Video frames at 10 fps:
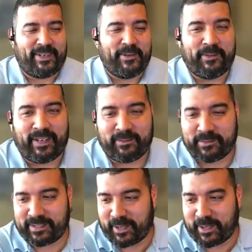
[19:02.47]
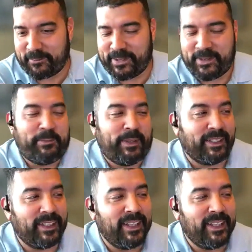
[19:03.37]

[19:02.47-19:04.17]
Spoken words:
I was off and on. But